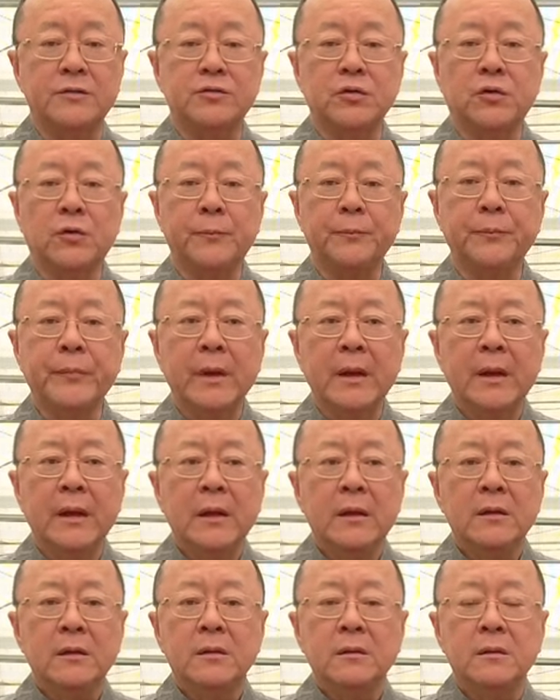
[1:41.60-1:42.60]
so
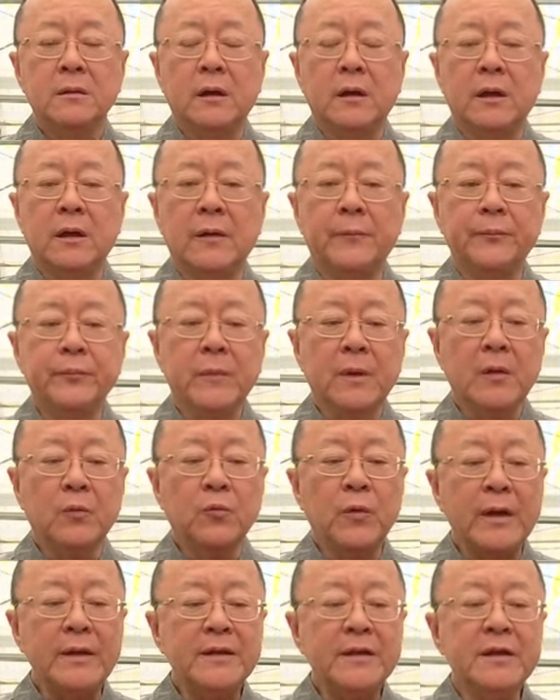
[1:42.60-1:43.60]

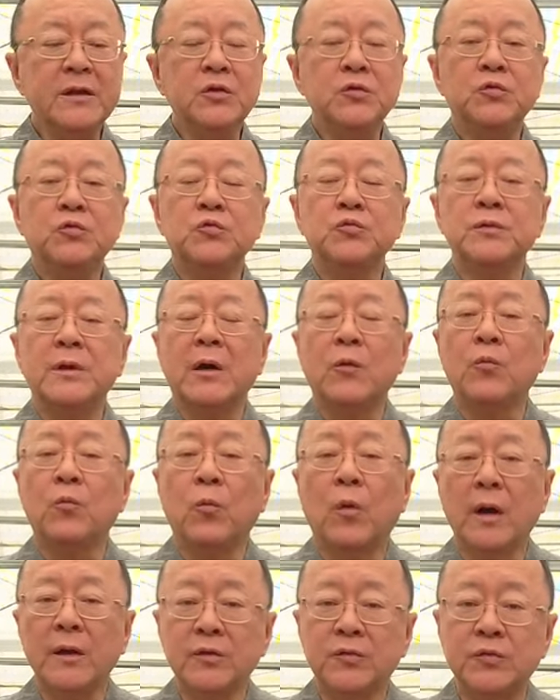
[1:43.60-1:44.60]
one thing you do not
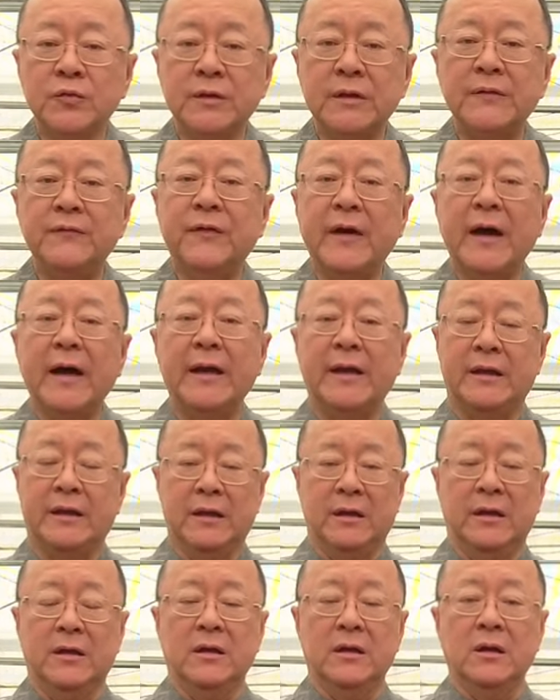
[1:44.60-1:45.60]
want to divide
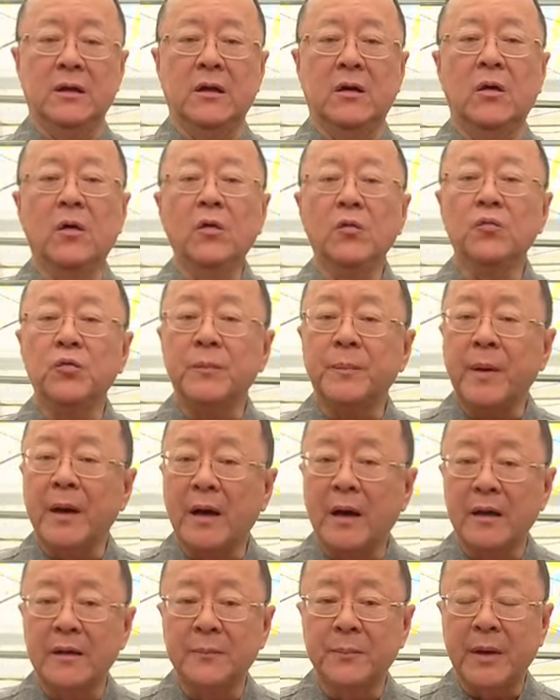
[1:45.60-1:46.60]
or
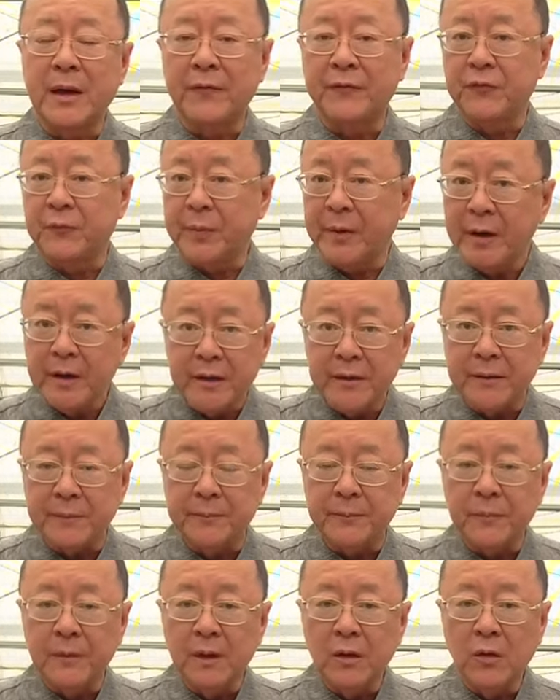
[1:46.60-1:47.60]
repot in Paphiopedilum,
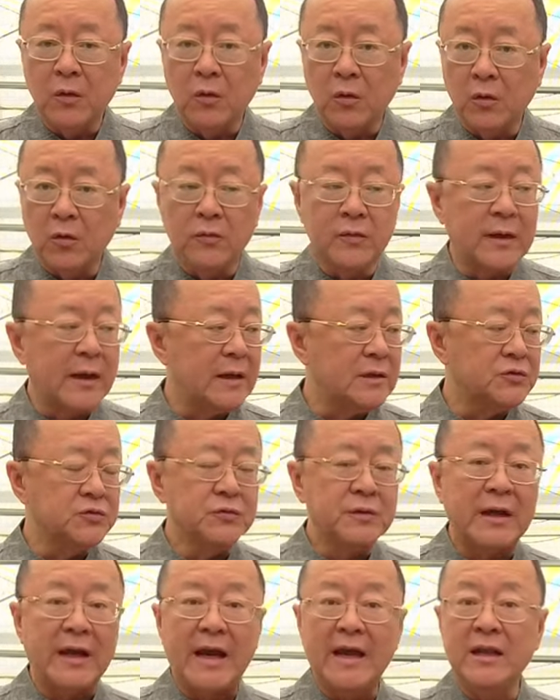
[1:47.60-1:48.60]
or
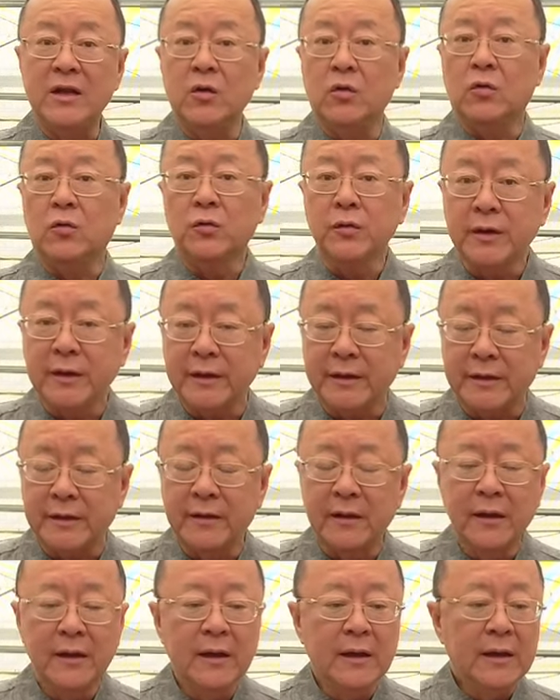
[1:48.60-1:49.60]
actually any orchid,
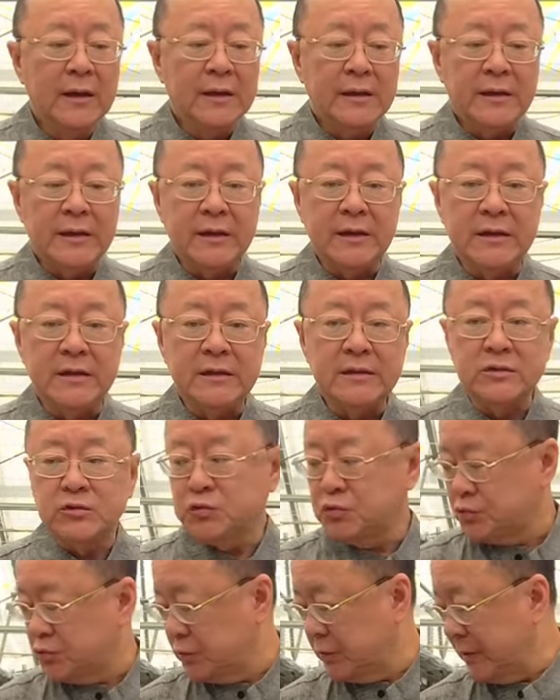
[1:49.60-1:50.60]
is
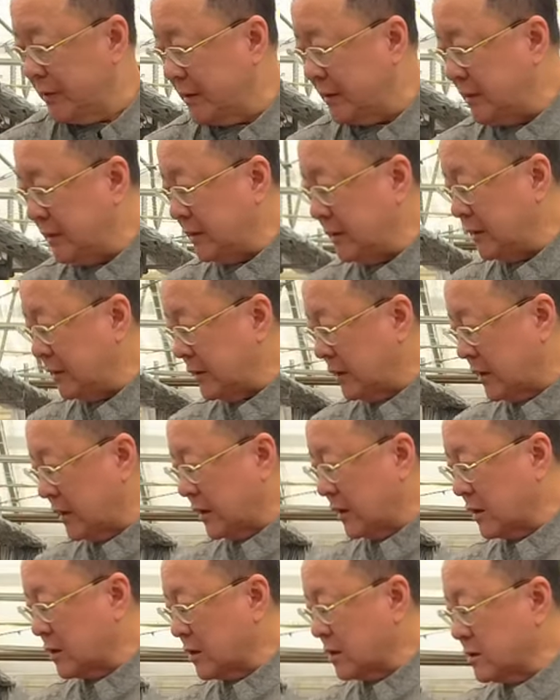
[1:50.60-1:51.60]
during the
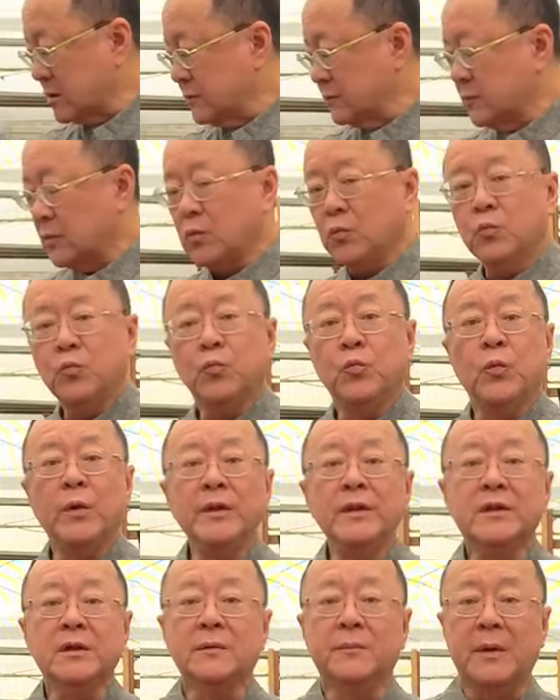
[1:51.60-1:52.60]

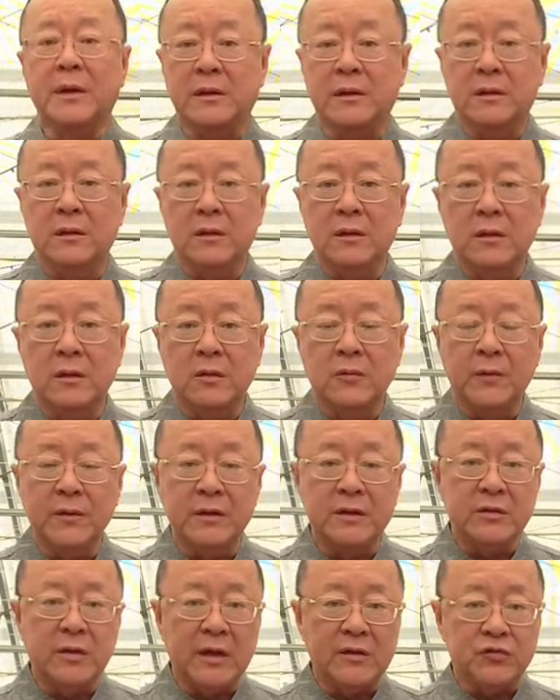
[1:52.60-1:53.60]
winter month when
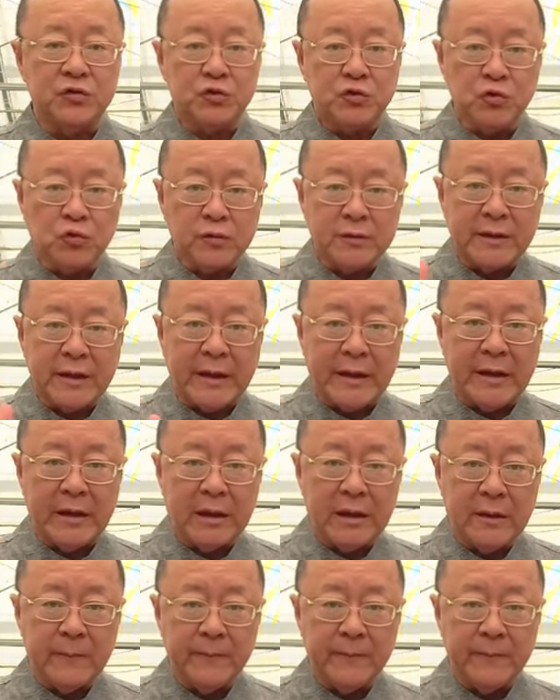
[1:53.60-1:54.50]
it has short day